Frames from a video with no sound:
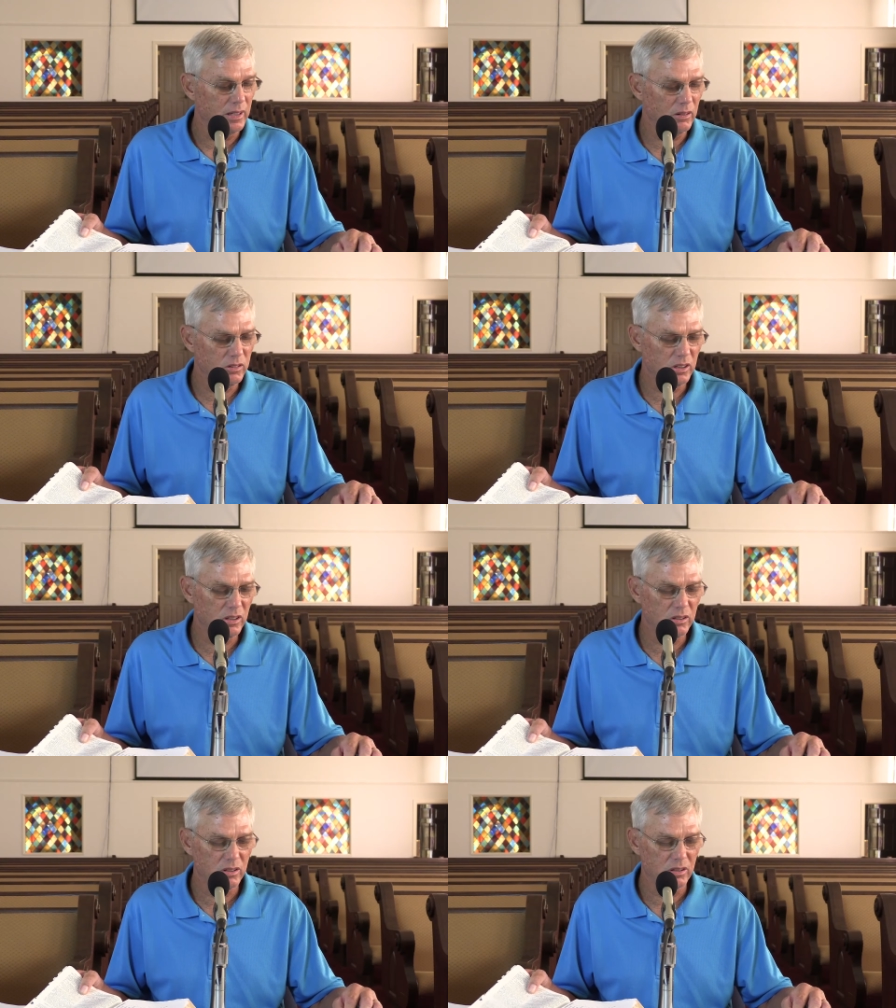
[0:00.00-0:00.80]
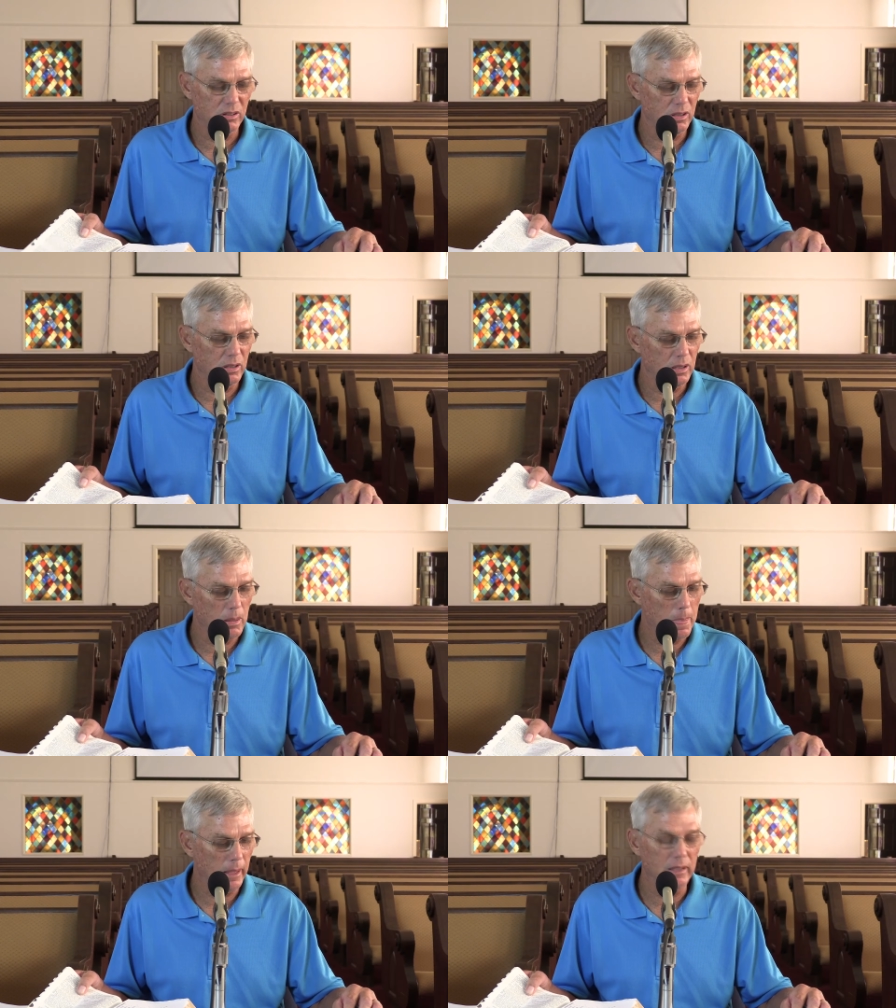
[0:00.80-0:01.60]
Tell Jesus
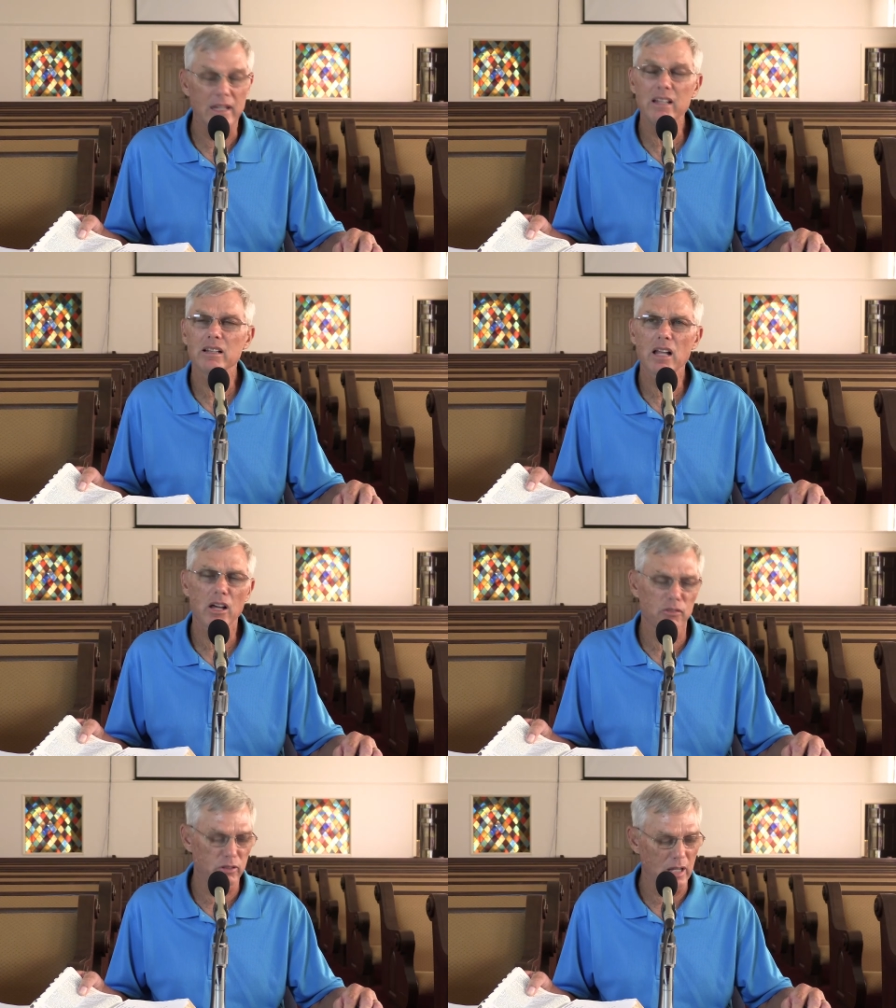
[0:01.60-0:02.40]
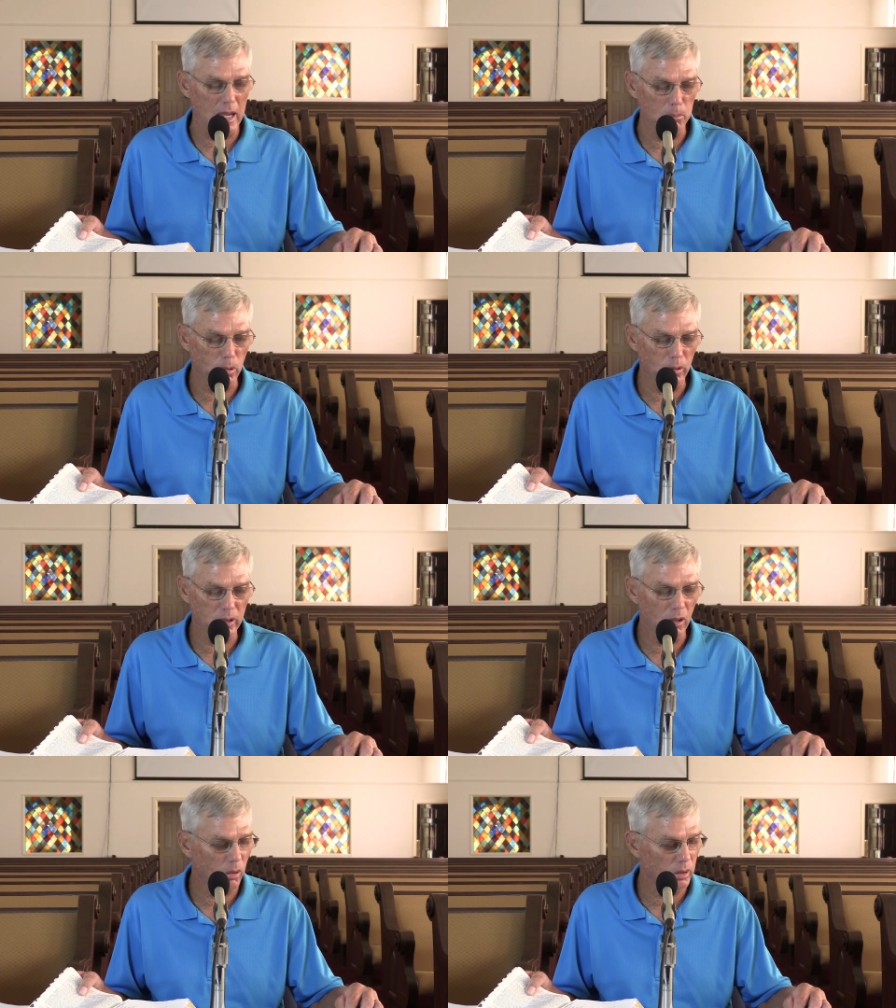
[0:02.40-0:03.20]
He loves a
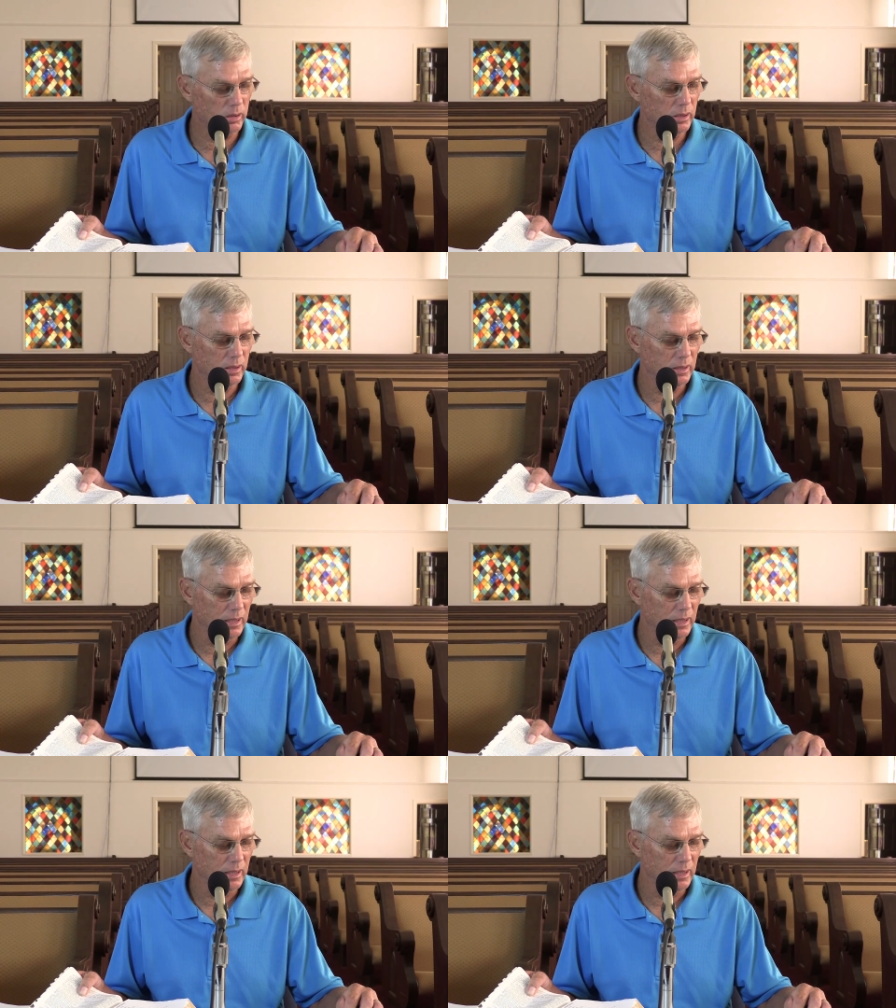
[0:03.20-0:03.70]
broken heart.